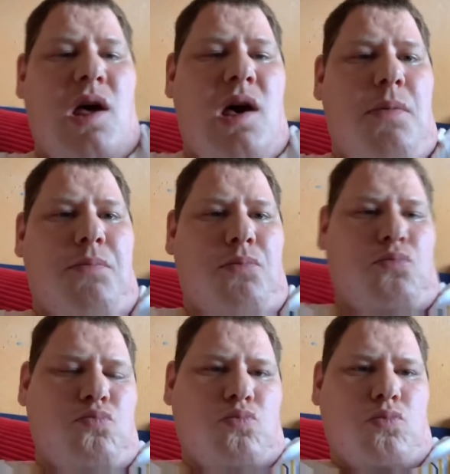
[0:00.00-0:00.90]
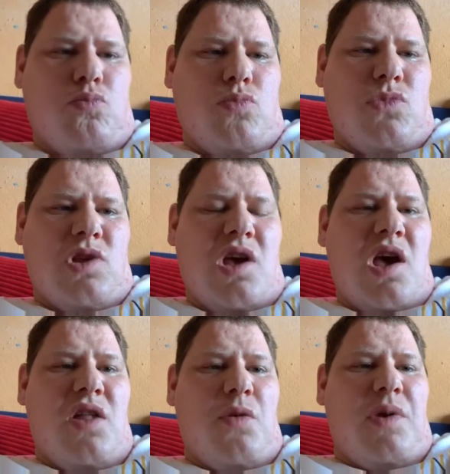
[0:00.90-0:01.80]

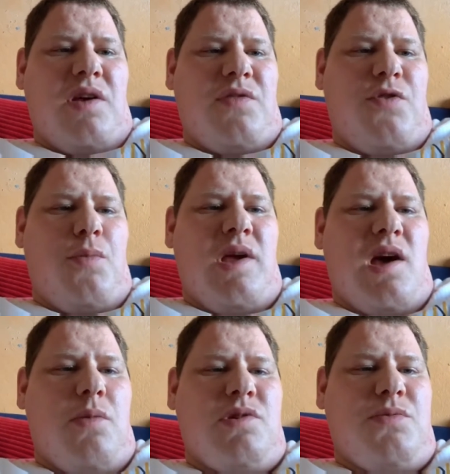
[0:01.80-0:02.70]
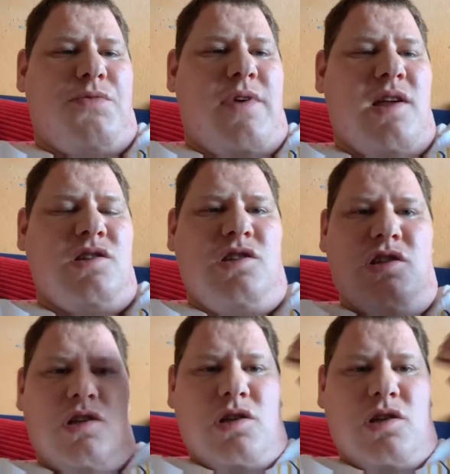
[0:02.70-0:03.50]
There'll be a few meet up with some friends.